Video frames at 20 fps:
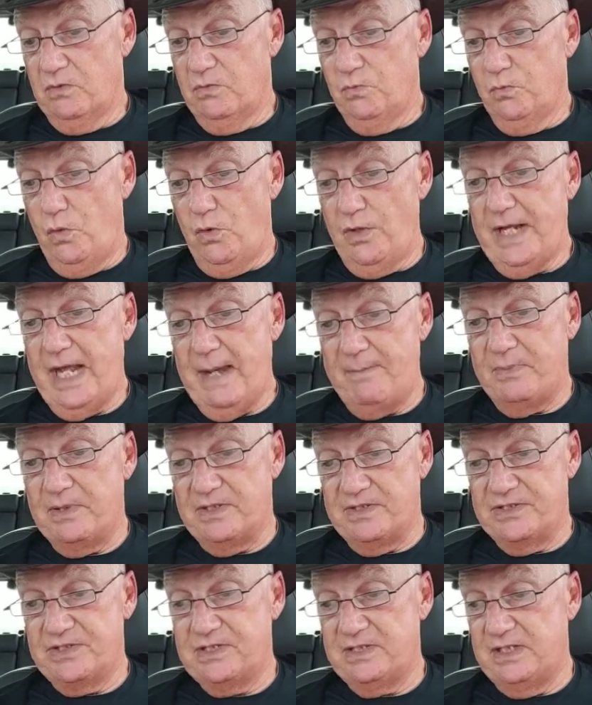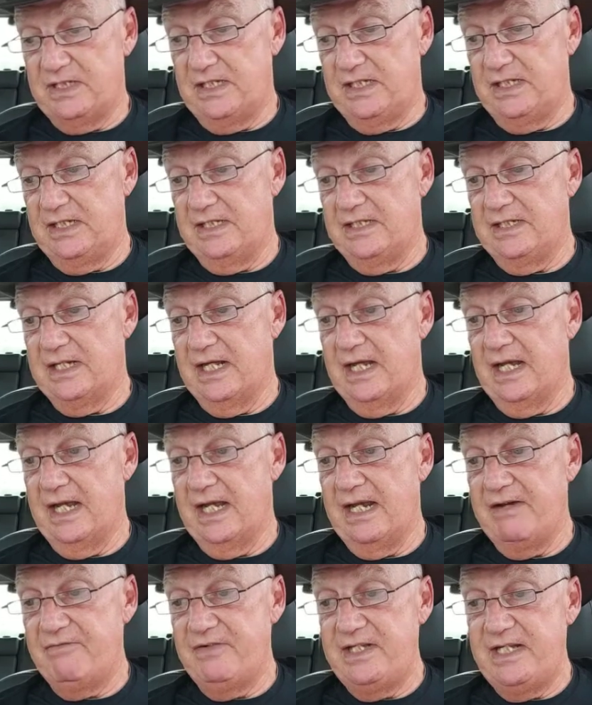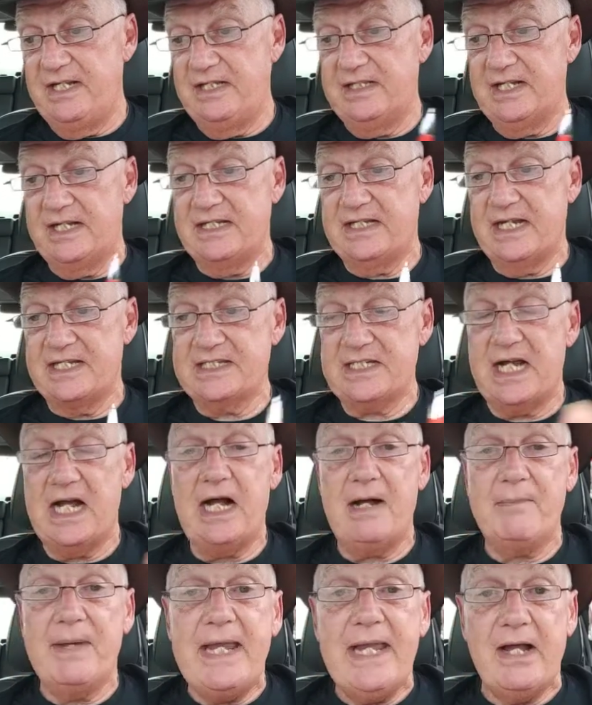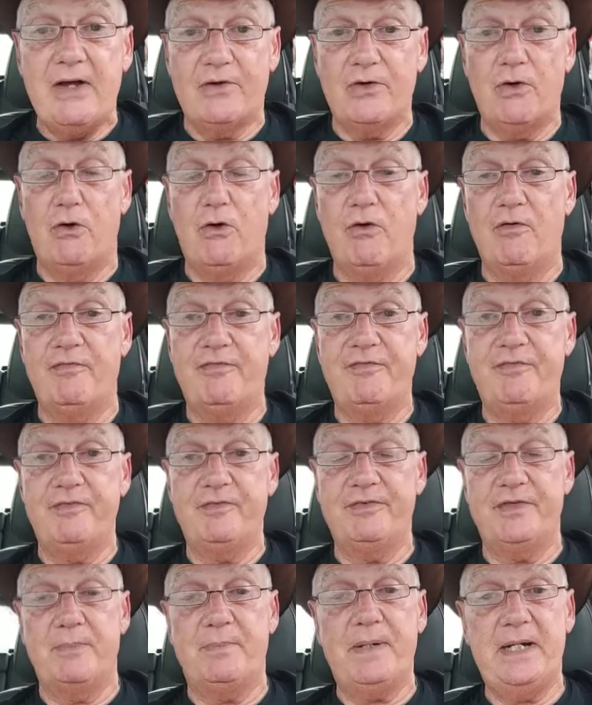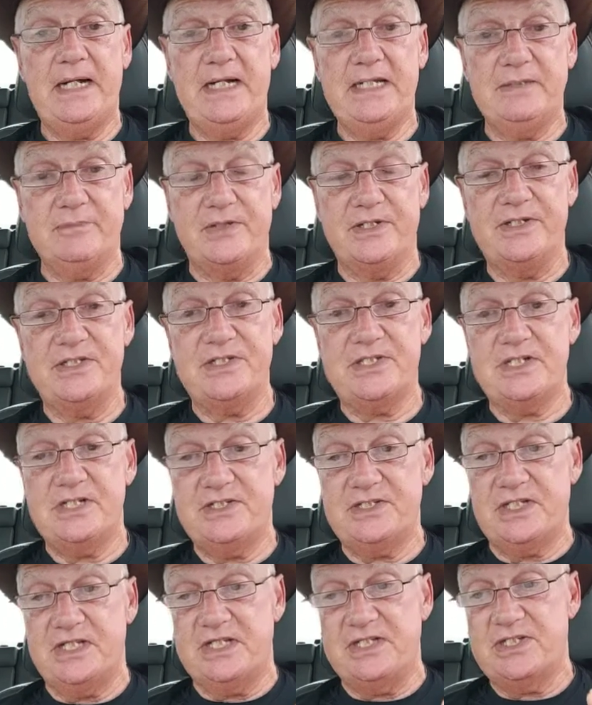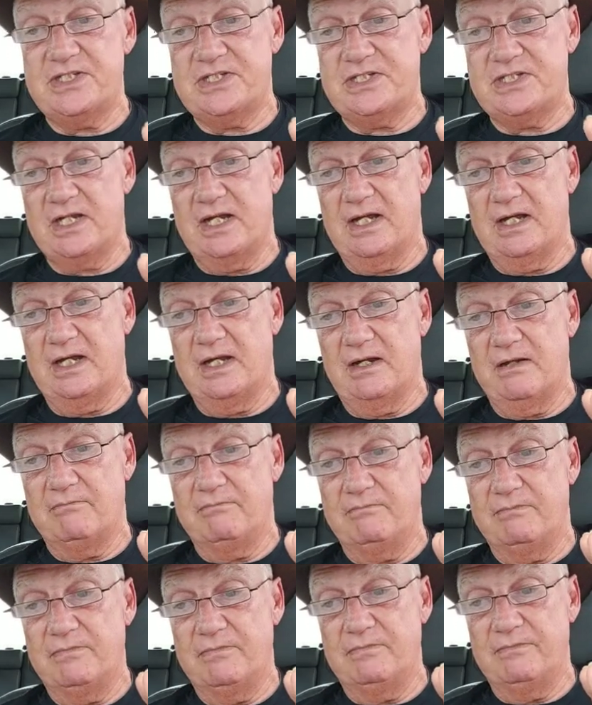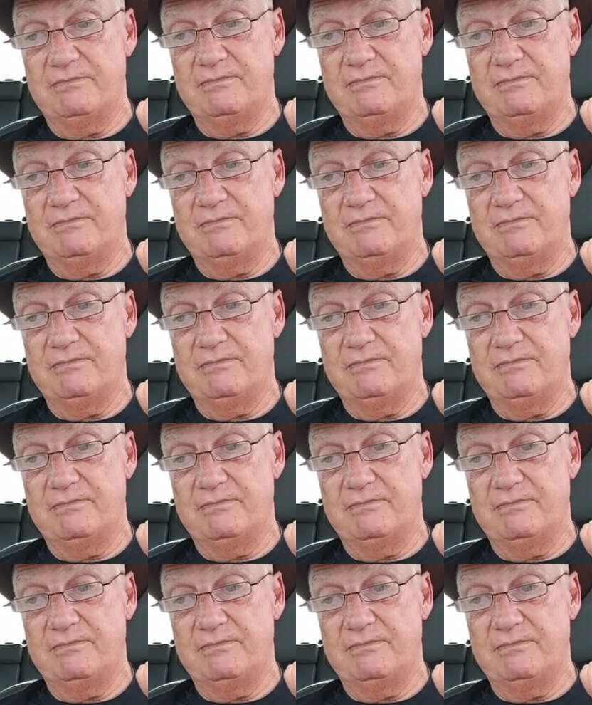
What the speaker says: what happens in everything that has come out of the parliaments since Whitlam